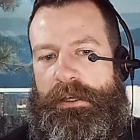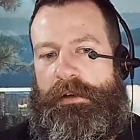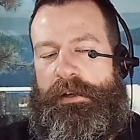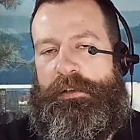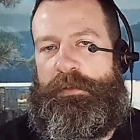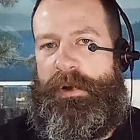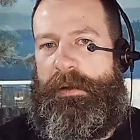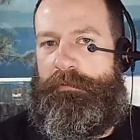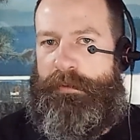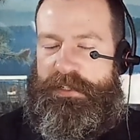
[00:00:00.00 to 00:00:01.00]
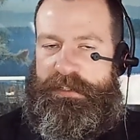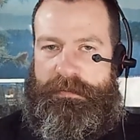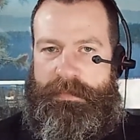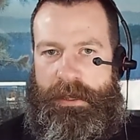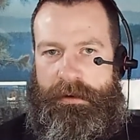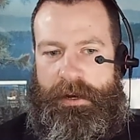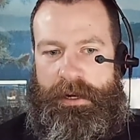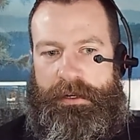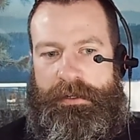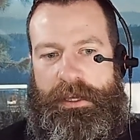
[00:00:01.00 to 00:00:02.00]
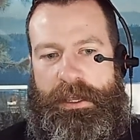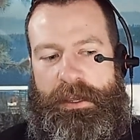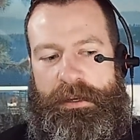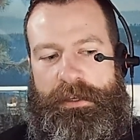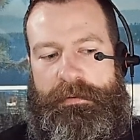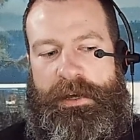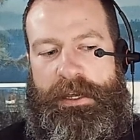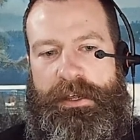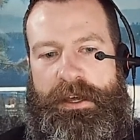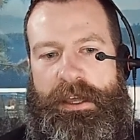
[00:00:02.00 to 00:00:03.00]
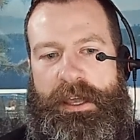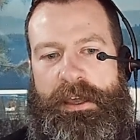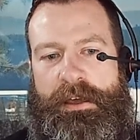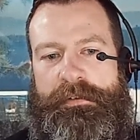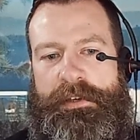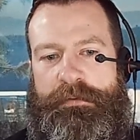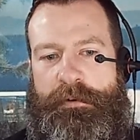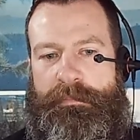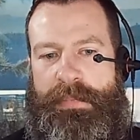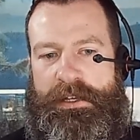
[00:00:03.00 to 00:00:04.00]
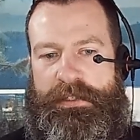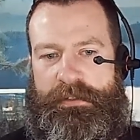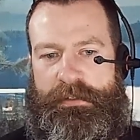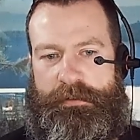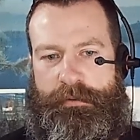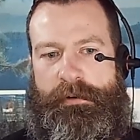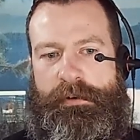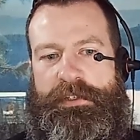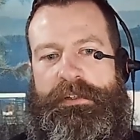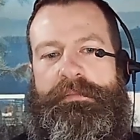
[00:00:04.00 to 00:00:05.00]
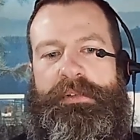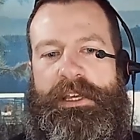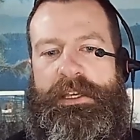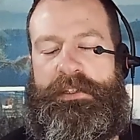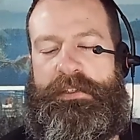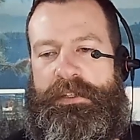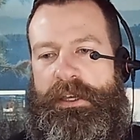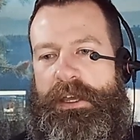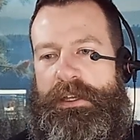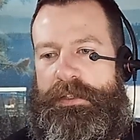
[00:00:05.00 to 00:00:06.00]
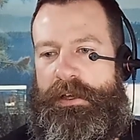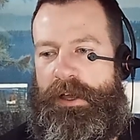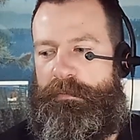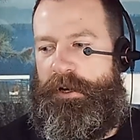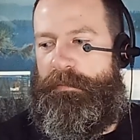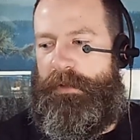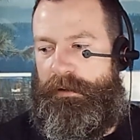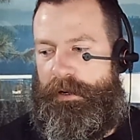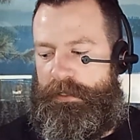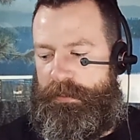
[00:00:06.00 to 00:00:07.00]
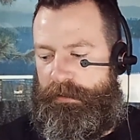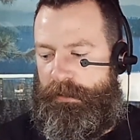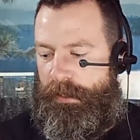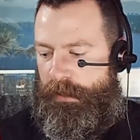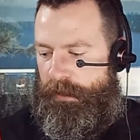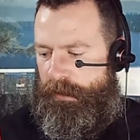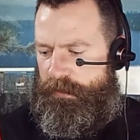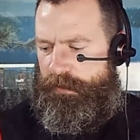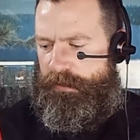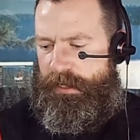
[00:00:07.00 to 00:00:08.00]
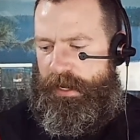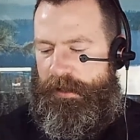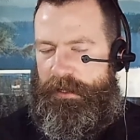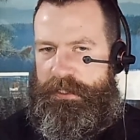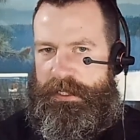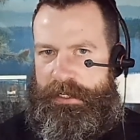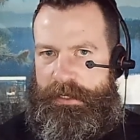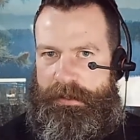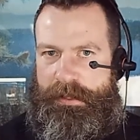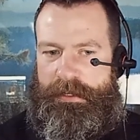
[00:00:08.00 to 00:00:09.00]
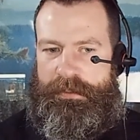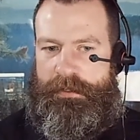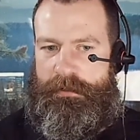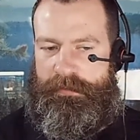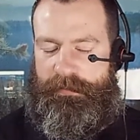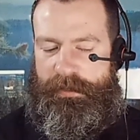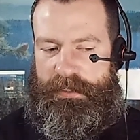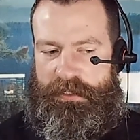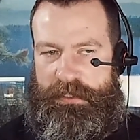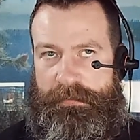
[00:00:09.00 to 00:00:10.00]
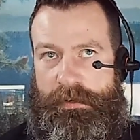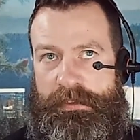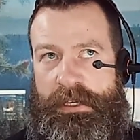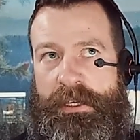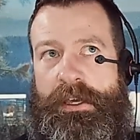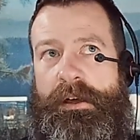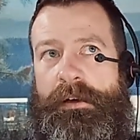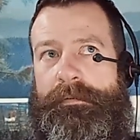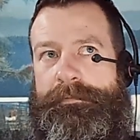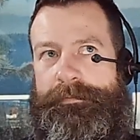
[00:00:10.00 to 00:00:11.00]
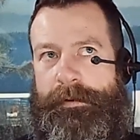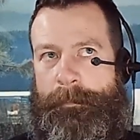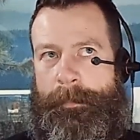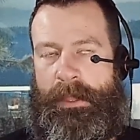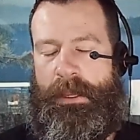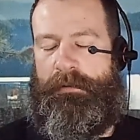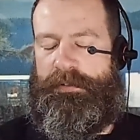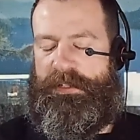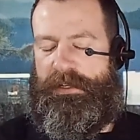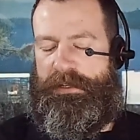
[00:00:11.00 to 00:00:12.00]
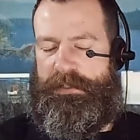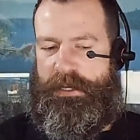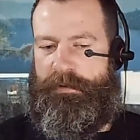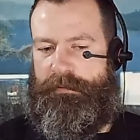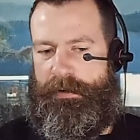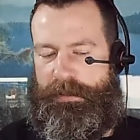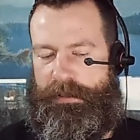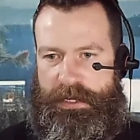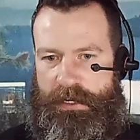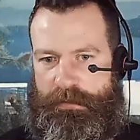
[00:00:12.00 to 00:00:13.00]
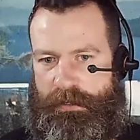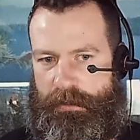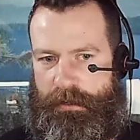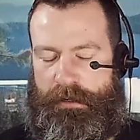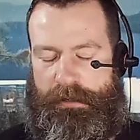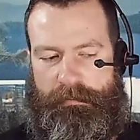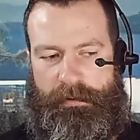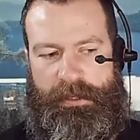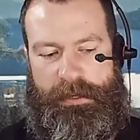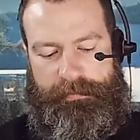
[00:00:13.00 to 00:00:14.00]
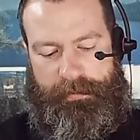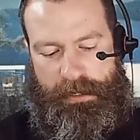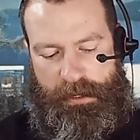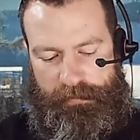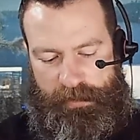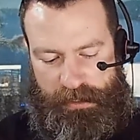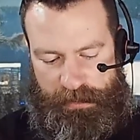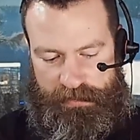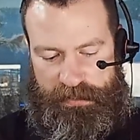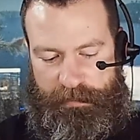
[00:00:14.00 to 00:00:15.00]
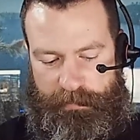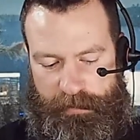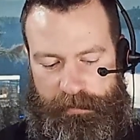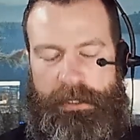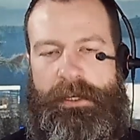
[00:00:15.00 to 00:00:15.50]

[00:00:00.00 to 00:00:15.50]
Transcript: it's probably recently migrated, and it might not have as robust controls in place as the on-prem iteration. So the analogy I like to use for this is if you think of, and we'll see an example where this actually occurred in real life. Think of the example